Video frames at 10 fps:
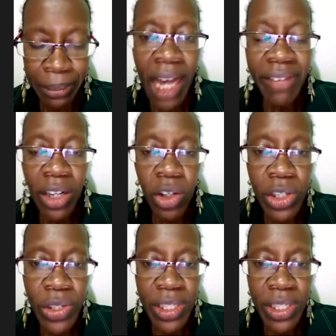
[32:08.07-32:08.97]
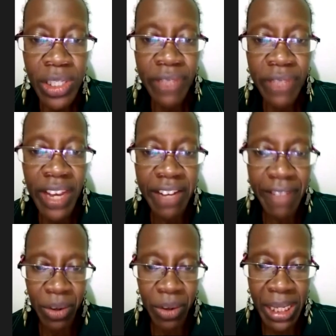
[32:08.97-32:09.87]
have a conducive
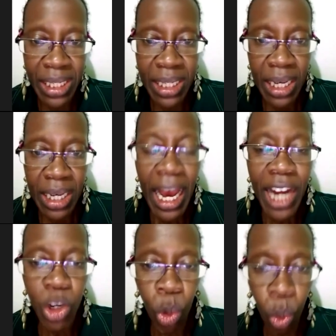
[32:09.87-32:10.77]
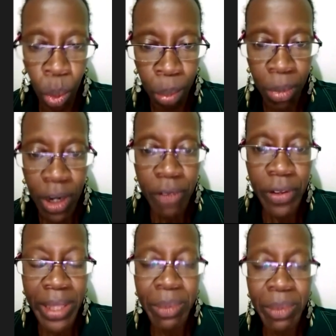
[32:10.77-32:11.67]
environment at home for
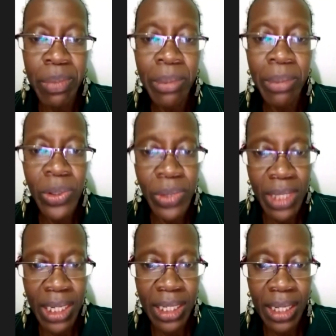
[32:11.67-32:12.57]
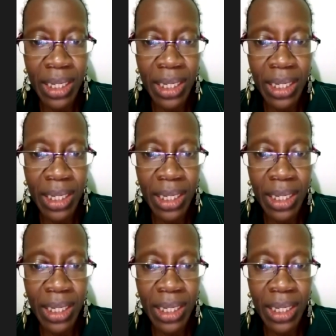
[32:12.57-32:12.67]
them to be able to study.